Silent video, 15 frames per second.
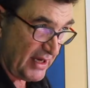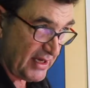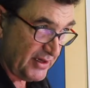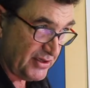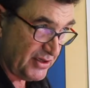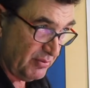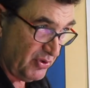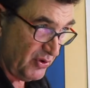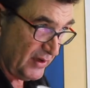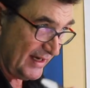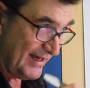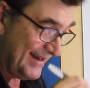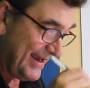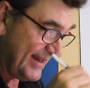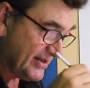because you're
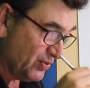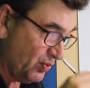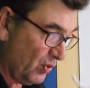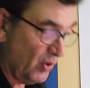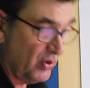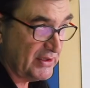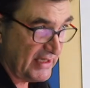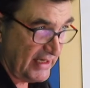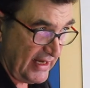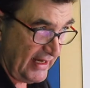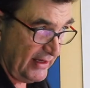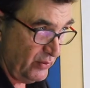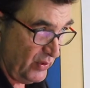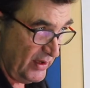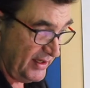putting less water
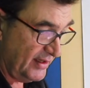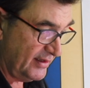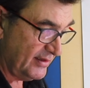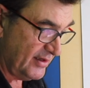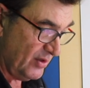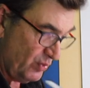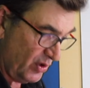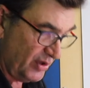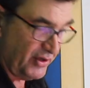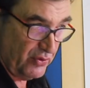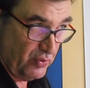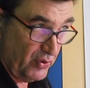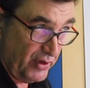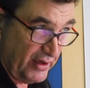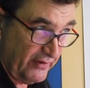in with it than what
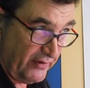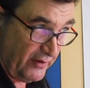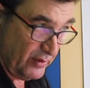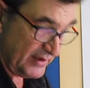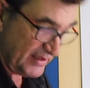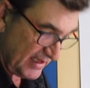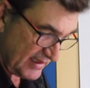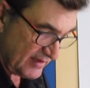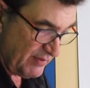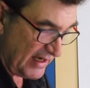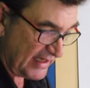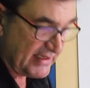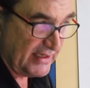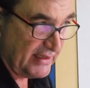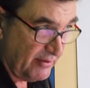you would if you were just
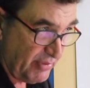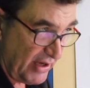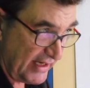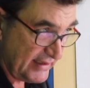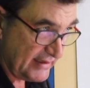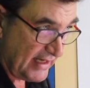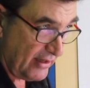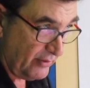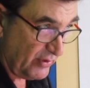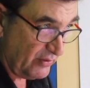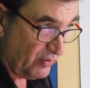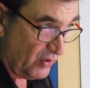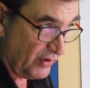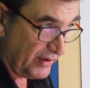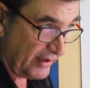mixing the paint down
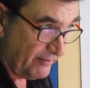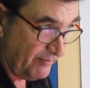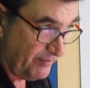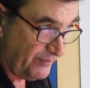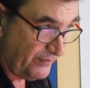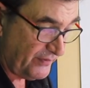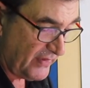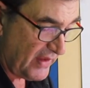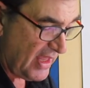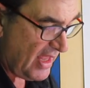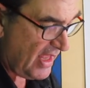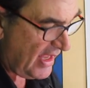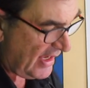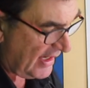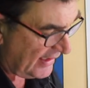with water.
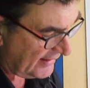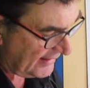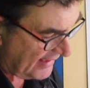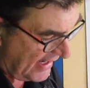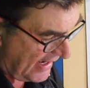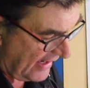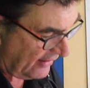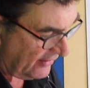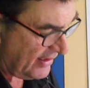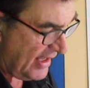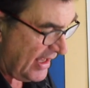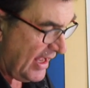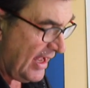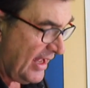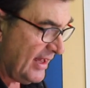Now,
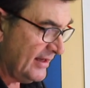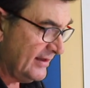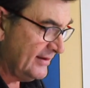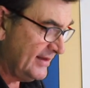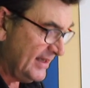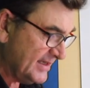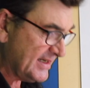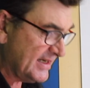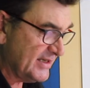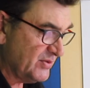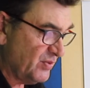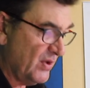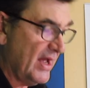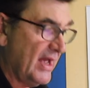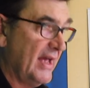this is
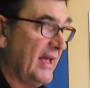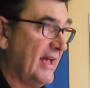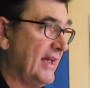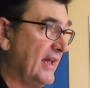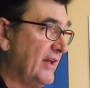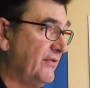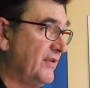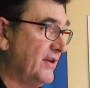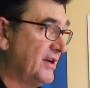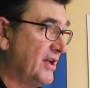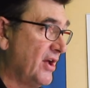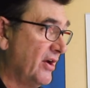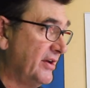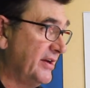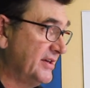where if you're
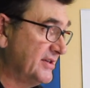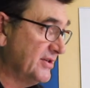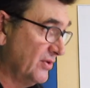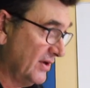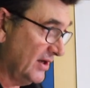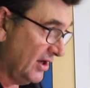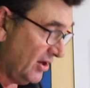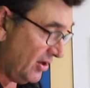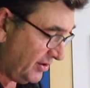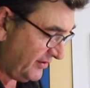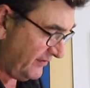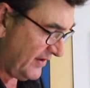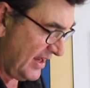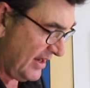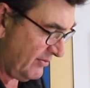going to do a lot
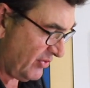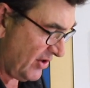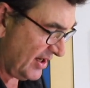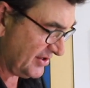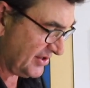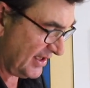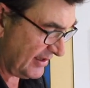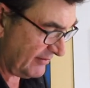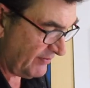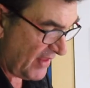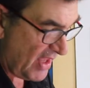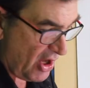of airbrushing,